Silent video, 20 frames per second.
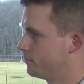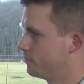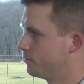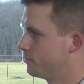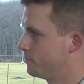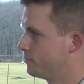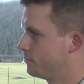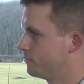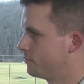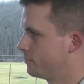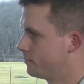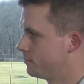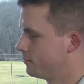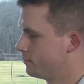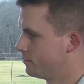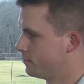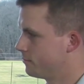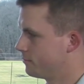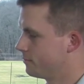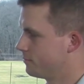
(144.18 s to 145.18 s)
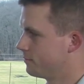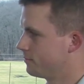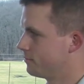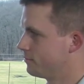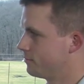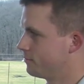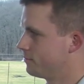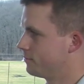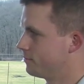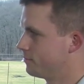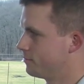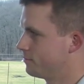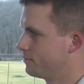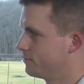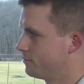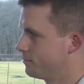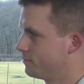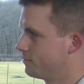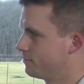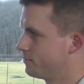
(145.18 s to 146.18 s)

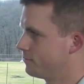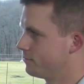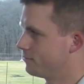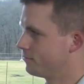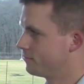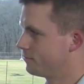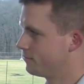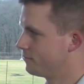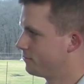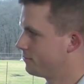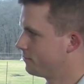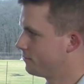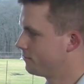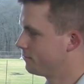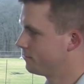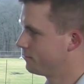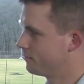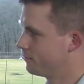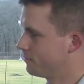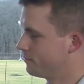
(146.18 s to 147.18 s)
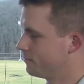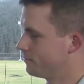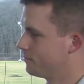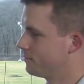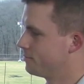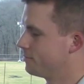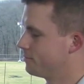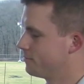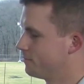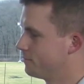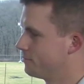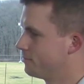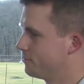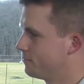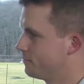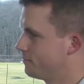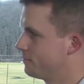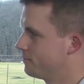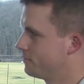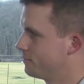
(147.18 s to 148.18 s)

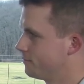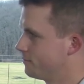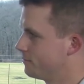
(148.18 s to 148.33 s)
No words are spoken by the person on screen.